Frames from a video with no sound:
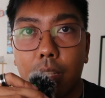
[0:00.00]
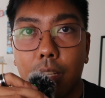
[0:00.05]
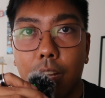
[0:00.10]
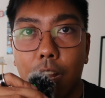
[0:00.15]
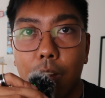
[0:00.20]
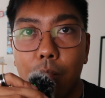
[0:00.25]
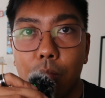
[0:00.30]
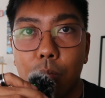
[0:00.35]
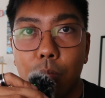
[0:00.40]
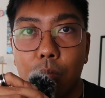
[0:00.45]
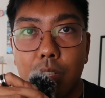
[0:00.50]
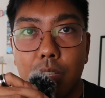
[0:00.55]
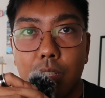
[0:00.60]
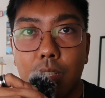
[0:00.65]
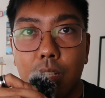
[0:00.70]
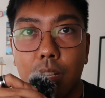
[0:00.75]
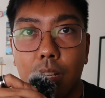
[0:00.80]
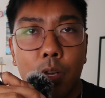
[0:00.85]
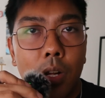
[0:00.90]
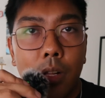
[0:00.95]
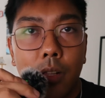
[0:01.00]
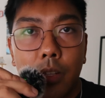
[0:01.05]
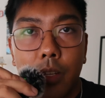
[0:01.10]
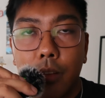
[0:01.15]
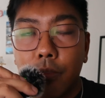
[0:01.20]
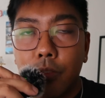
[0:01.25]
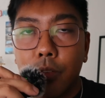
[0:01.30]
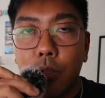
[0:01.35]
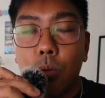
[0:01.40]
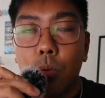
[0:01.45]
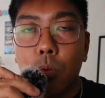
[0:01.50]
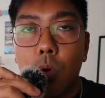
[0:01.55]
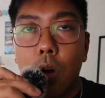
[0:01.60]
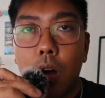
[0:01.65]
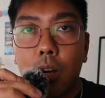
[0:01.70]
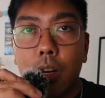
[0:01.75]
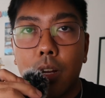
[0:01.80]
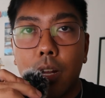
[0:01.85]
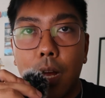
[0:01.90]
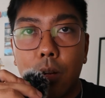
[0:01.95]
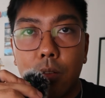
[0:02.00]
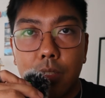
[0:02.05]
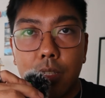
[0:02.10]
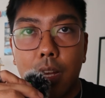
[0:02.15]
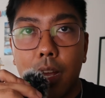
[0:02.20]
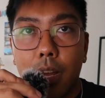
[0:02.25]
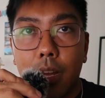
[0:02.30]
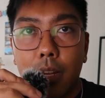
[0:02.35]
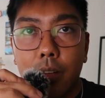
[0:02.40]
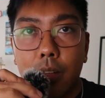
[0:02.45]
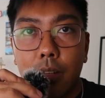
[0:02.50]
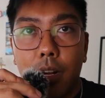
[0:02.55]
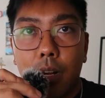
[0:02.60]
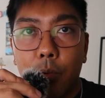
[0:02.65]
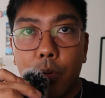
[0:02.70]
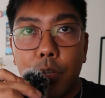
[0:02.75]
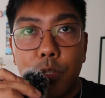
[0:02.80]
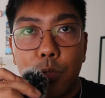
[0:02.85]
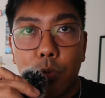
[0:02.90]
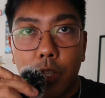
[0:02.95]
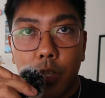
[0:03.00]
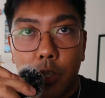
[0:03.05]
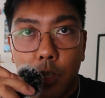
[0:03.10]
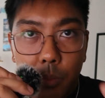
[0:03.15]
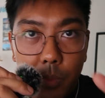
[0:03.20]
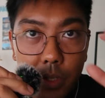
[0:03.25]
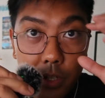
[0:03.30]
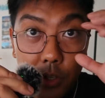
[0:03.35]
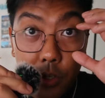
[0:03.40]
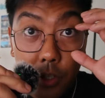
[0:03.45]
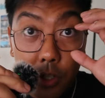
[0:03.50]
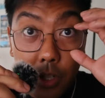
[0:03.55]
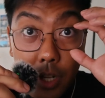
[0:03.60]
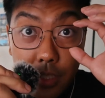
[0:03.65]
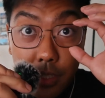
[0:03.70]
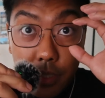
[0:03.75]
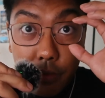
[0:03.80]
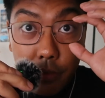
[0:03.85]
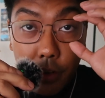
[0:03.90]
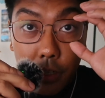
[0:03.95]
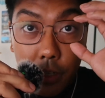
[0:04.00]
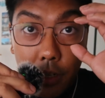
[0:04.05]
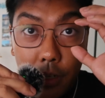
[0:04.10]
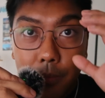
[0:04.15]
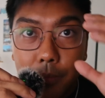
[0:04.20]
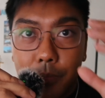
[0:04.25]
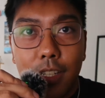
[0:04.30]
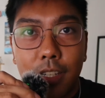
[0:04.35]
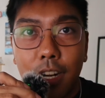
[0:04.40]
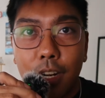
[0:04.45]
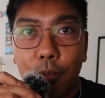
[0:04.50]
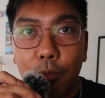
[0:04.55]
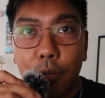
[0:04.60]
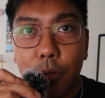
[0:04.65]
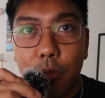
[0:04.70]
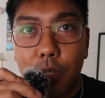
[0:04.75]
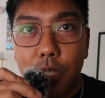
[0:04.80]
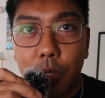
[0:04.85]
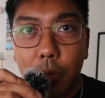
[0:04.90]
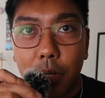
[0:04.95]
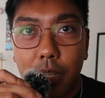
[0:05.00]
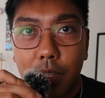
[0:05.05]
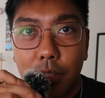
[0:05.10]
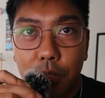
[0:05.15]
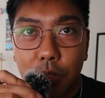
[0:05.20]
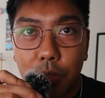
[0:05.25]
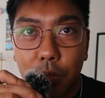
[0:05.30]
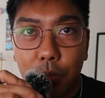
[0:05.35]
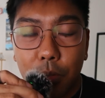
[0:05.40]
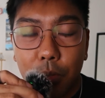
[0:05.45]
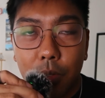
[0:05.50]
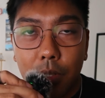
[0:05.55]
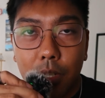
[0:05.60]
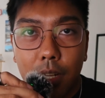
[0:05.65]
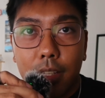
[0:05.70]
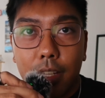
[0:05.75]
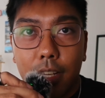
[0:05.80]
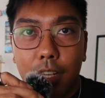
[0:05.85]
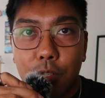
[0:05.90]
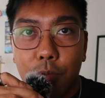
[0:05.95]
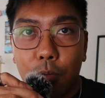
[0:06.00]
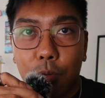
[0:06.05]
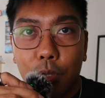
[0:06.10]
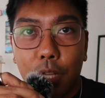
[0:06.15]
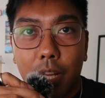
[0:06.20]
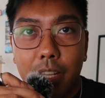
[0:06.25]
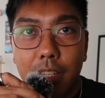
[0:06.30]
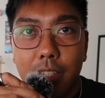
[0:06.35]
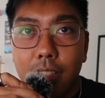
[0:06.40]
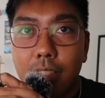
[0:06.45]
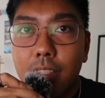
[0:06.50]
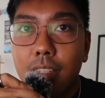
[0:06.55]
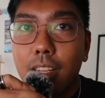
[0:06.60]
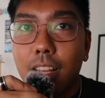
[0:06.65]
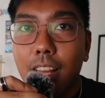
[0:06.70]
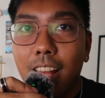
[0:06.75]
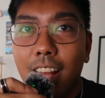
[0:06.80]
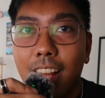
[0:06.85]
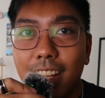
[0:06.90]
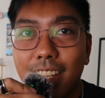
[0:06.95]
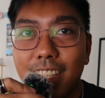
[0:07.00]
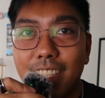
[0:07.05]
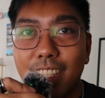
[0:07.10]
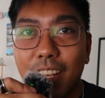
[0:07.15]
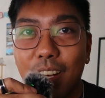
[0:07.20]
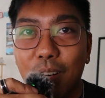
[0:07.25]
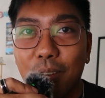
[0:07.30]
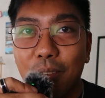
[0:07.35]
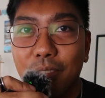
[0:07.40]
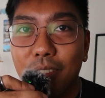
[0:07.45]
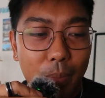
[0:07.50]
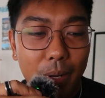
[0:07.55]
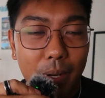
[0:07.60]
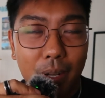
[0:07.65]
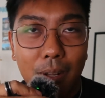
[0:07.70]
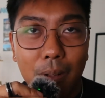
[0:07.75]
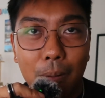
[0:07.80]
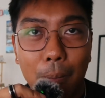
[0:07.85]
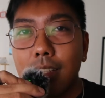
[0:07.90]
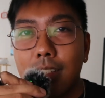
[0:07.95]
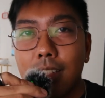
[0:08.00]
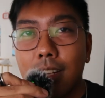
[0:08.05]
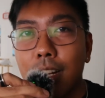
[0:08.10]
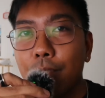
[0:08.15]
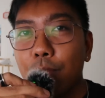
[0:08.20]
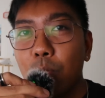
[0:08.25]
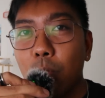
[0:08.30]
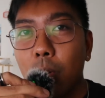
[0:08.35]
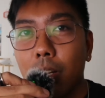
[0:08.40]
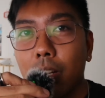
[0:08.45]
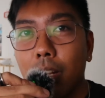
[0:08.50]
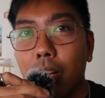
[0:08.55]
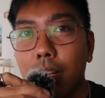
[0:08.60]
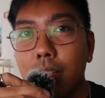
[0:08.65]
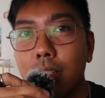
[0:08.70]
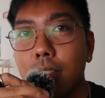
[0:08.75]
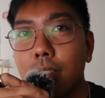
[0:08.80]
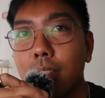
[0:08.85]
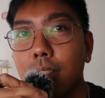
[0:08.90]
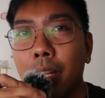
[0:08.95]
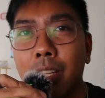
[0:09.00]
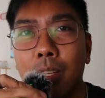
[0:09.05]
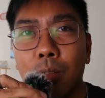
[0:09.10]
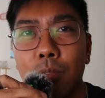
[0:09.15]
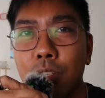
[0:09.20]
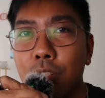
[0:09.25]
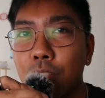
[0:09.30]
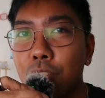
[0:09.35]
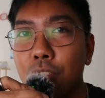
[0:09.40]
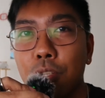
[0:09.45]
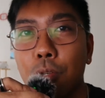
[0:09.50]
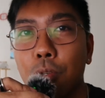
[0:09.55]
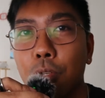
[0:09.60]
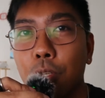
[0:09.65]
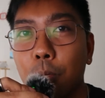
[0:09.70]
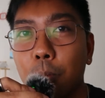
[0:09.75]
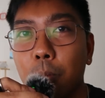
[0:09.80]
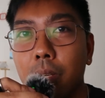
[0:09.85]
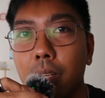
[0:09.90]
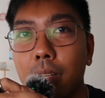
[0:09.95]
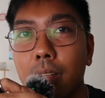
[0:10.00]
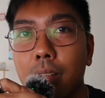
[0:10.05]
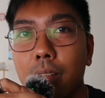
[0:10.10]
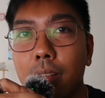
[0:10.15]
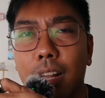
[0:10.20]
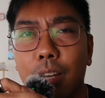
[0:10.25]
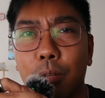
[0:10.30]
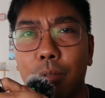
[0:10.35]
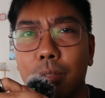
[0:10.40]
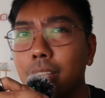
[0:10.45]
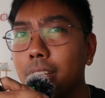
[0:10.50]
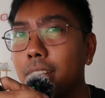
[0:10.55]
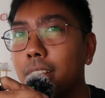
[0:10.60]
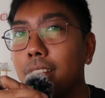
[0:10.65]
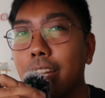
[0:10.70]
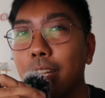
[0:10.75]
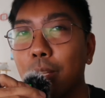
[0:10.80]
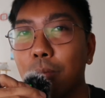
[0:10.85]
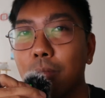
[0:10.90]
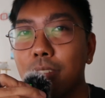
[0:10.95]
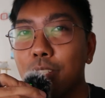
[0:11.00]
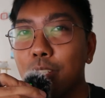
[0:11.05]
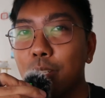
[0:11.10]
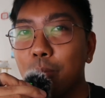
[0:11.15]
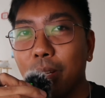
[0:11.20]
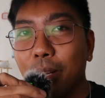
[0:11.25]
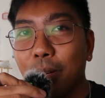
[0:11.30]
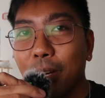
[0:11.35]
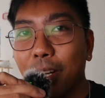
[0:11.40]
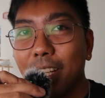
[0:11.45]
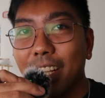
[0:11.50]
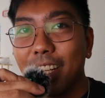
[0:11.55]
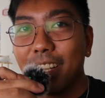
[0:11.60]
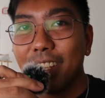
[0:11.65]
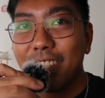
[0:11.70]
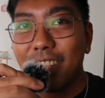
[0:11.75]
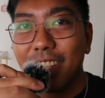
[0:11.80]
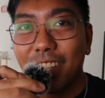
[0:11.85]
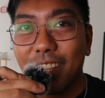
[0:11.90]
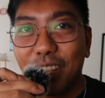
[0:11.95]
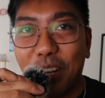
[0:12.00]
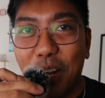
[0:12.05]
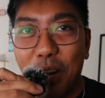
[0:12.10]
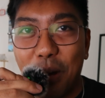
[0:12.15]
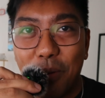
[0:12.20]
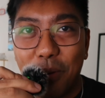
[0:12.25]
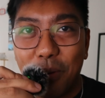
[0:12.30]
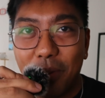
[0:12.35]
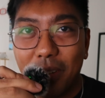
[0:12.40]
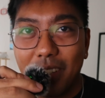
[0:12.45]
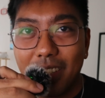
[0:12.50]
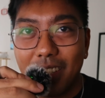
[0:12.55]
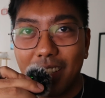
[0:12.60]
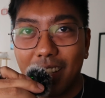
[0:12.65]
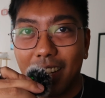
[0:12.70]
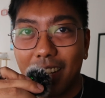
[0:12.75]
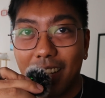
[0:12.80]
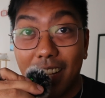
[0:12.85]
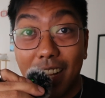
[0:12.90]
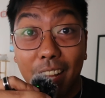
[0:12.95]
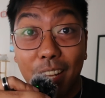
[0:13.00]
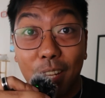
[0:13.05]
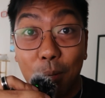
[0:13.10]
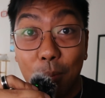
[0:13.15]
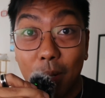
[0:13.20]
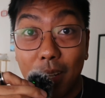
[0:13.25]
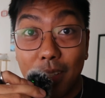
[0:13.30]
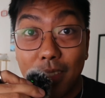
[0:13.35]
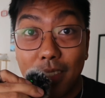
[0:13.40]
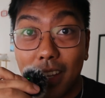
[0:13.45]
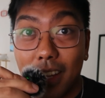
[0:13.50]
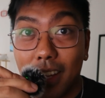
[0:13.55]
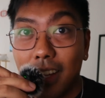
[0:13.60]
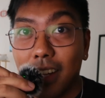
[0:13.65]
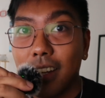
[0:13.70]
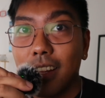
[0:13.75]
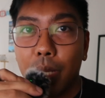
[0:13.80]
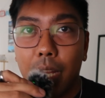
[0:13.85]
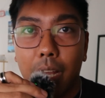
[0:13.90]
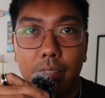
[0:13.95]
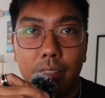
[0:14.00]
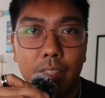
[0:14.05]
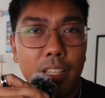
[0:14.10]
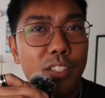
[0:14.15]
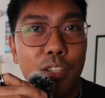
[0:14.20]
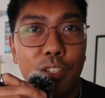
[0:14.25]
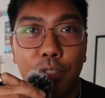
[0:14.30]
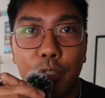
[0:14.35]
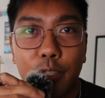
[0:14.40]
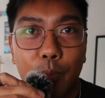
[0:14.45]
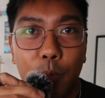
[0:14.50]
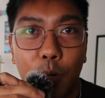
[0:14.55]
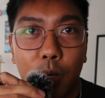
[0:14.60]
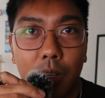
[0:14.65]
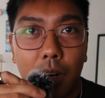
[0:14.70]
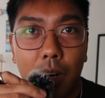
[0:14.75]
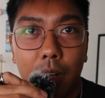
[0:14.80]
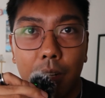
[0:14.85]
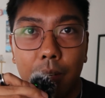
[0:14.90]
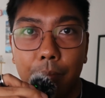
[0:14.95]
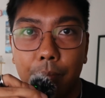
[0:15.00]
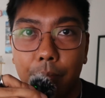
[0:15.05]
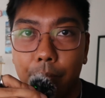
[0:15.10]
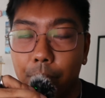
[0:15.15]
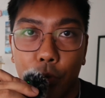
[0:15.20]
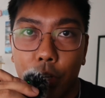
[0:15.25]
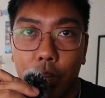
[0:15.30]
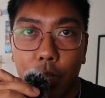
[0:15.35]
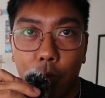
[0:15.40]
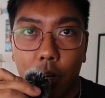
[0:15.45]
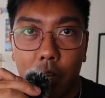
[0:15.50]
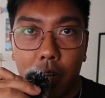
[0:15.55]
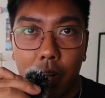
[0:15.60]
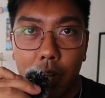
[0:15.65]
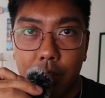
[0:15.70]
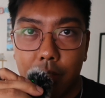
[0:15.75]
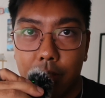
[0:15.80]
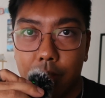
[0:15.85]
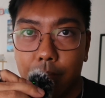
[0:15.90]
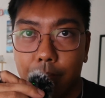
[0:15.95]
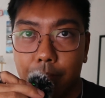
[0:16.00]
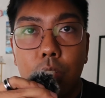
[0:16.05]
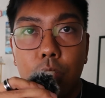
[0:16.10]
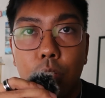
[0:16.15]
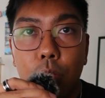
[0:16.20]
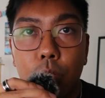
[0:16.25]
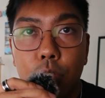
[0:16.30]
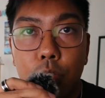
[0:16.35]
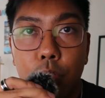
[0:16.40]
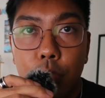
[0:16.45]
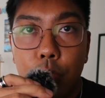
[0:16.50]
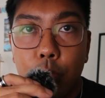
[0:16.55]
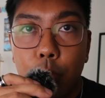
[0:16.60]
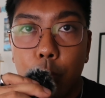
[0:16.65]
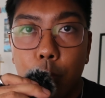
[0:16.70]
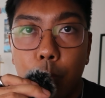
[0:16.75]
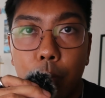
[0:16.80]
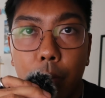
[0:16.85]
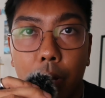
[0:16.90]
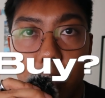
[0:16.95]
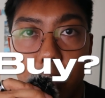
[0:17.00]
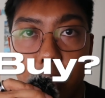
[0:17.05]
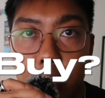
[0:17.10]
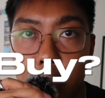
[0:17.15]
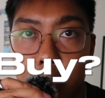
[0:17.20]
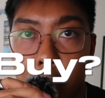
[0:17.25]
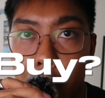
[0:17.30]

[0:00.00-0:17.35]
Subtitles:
the camera was, you know how if you walk outside and it's really humid and your glasses fog up, that's kind of what it was doing to the actual lens itself. But that's kind of a rare case. I think it was just too humid. I don't think anyone should be really using their camera when it's like that humid outside. But yeah, that's just a small con, really rare case. So should you buy this